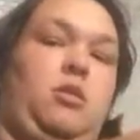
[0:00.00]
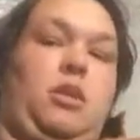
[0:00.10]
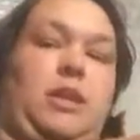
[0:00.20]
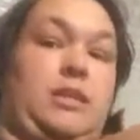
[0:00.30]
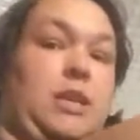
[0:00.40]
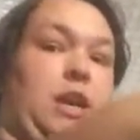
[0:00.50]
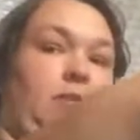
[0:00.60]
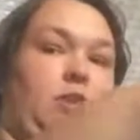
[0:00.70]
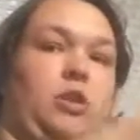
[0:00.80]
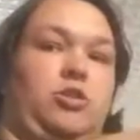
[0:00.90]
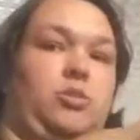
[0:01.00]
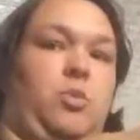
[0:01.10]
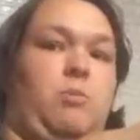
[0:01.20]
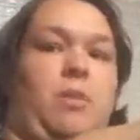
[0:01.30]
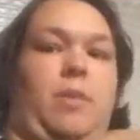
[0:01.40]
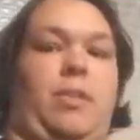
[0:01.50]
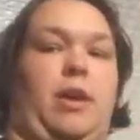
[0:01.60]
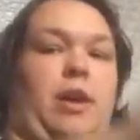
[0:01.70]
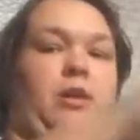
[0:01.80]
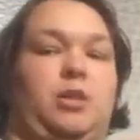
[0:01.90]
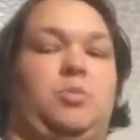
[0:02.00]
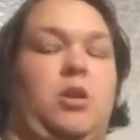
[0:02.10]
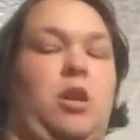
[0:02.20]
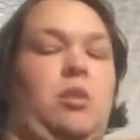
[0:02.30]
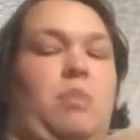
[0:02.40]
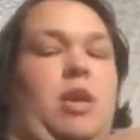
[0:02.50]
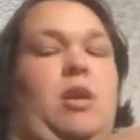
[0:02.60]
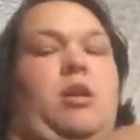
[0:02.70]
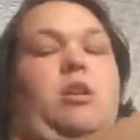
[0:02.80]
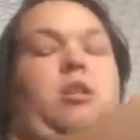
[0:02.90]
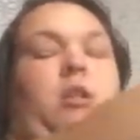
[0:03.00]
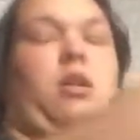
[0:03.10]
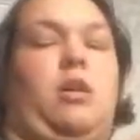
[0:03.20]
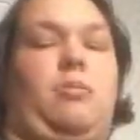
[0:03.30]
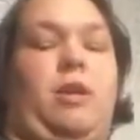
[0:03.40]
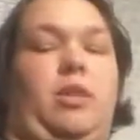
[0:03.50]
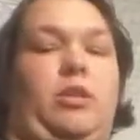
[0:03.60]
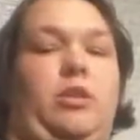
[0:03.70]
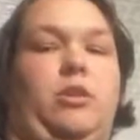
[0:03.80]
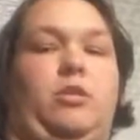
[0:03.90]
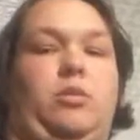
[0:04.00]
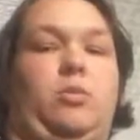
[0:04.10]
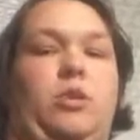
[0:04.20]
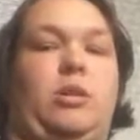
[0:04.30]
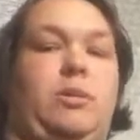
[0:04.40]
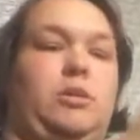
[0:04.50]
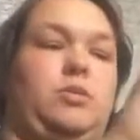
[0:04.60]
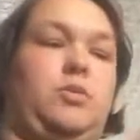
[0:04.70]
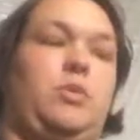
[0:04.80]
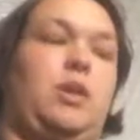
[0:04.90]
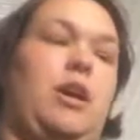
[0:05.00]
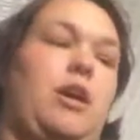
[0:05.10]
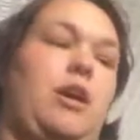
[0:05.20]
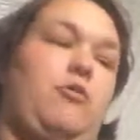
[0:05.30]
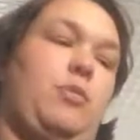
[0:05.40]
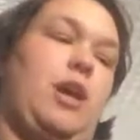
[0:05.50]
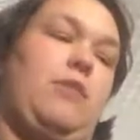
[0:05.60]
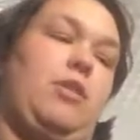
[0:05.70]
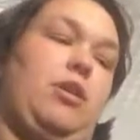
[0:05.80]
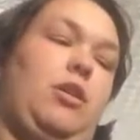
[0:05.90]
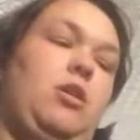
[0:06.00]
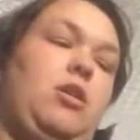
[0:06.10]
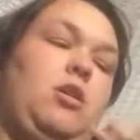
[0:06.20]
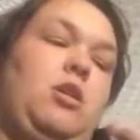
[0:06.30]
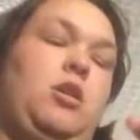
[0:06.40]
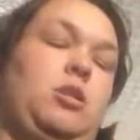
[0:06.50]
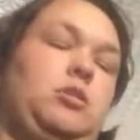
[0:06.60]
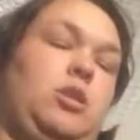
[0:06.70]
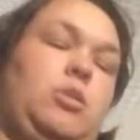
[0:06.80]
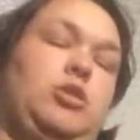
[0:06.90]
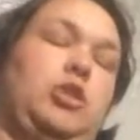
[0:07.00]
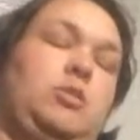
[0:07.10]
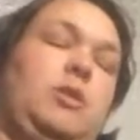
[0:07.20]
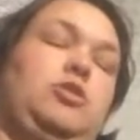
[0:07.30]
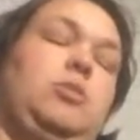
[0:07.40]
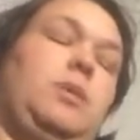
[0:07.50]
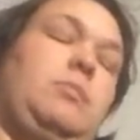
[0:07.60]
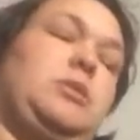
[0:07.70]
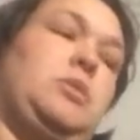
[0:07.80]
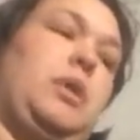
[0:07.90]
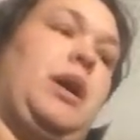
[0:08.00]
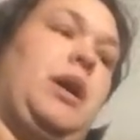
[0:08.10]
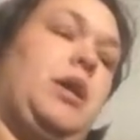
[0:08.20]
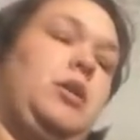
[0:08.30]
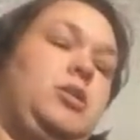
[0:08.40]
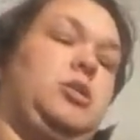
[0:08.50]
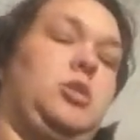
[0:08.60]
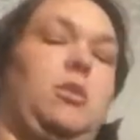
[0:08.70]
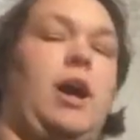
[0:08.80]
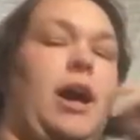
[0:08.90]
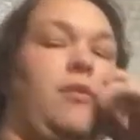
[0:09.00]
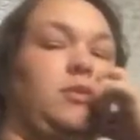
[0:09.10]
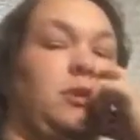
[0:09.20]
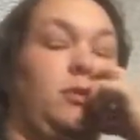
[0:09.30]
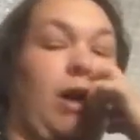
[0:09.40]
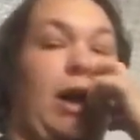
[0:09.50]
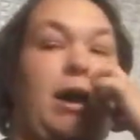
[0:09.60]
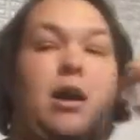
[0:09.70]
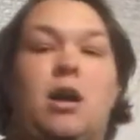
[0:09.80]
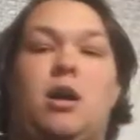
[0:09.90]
like I said, have a doctor's appointment that they kind of sprung on me. I think they're a little worried about this flu that I have been having, and so they want to check to make sure the baby's okay. So I have to go to that.